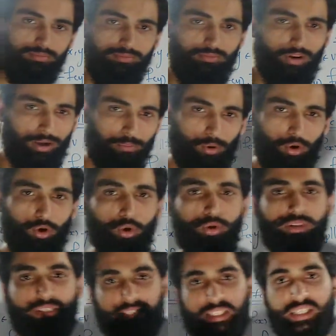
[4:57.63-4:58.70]
one more
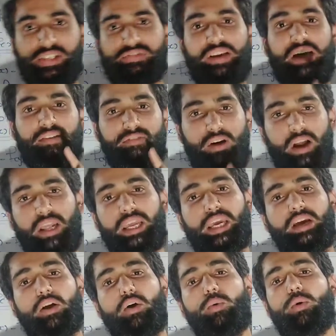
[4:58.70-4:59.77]
note, since we are
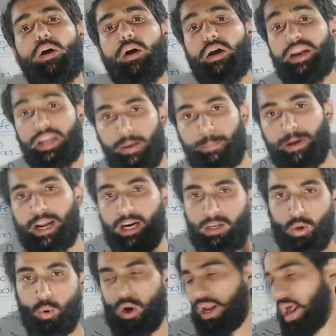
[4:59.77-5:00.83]
working over inner product over